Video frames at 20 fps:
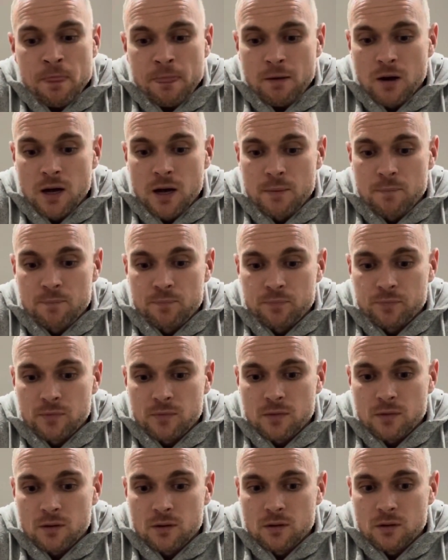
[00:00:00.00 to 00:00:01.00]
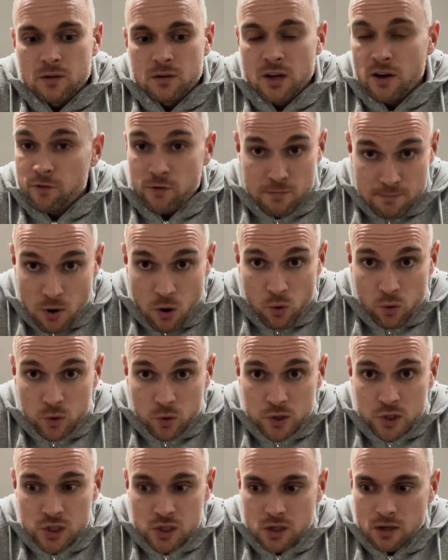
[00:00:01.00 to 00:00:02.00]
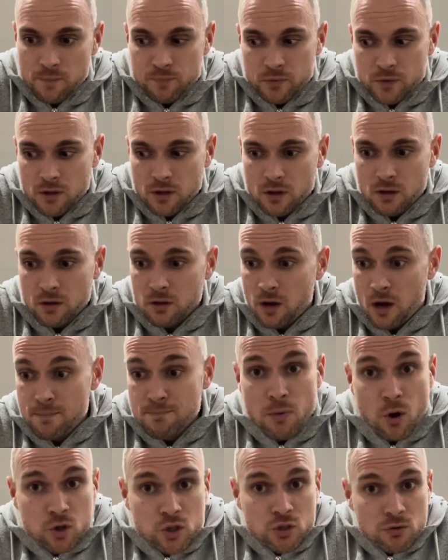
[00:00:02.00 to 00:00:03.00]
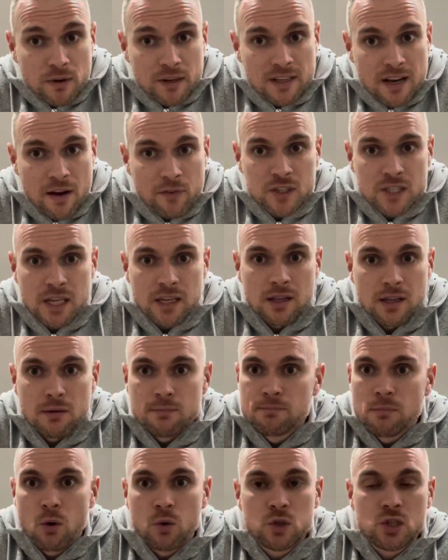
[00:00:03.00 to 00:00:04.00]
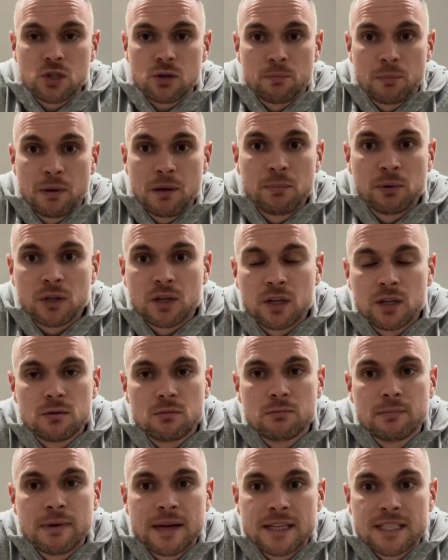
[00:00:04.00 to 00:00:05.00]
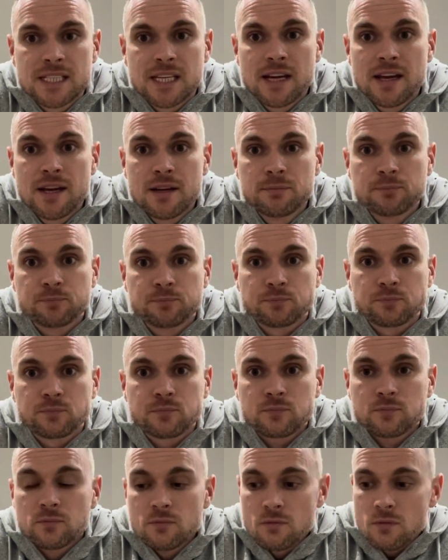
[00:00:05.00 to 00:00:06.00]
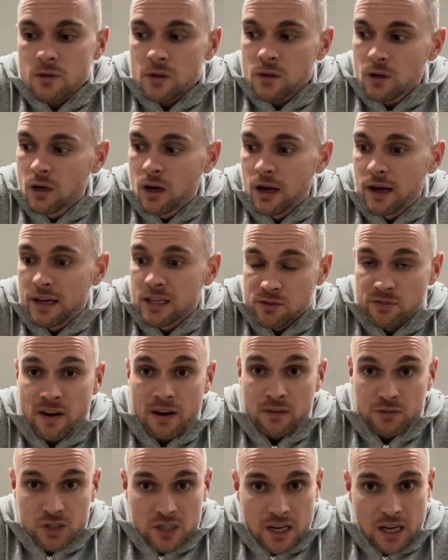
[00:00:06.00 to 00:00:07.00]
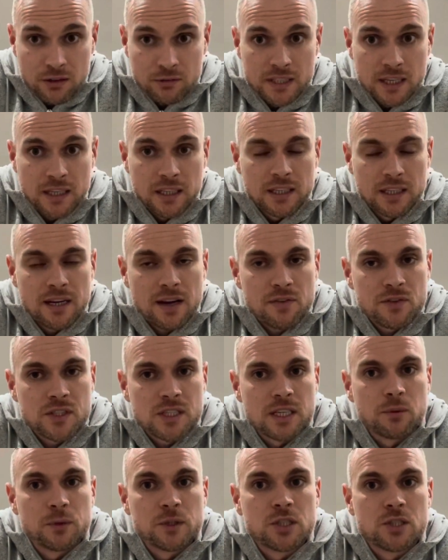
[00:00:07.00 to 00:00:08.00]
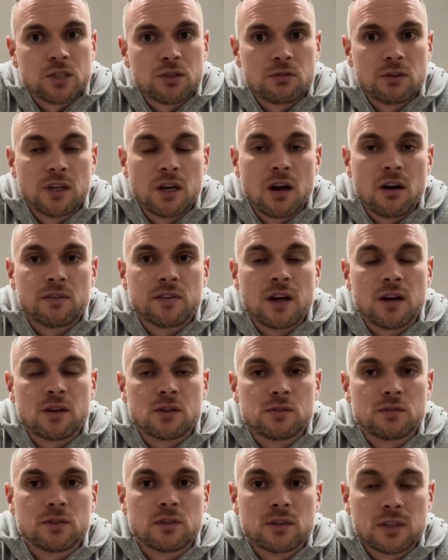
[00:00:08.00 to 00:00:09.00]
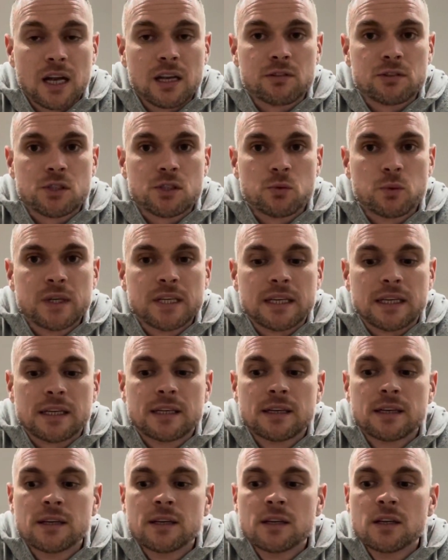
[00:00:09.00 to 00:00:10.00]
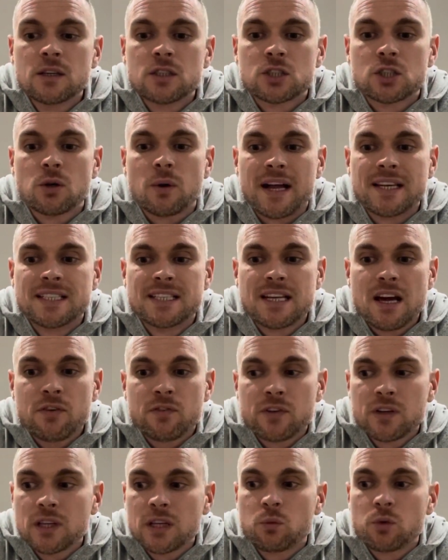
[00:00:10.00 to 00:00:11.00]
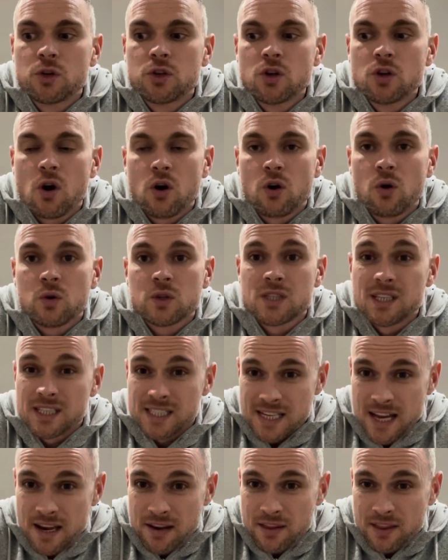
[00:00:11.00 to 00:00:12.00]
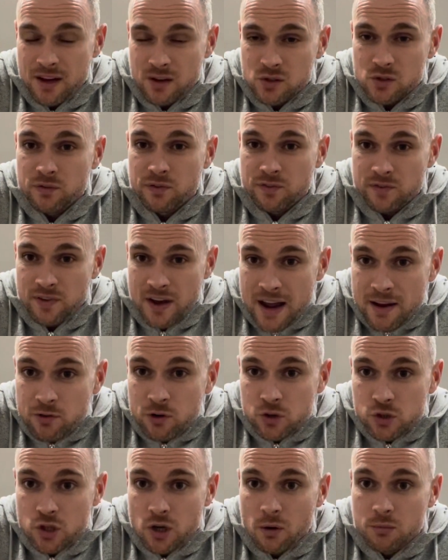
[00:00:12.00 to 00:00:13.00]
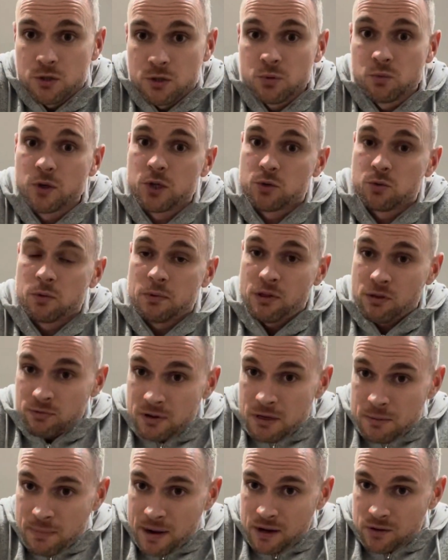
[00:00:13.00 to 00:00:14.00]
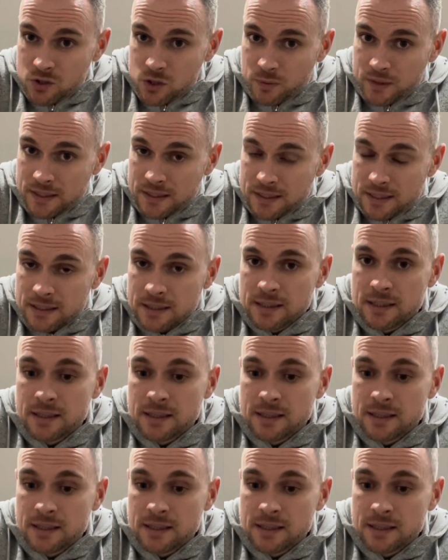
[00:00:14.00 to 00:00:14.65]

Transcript: Now for most, a moderate deficit that most people can maintain is a 500 calorie daily deficit, which is 3,500 calories a week. So I definitely would not go to the 10,500 option, which would be 3 pounds a week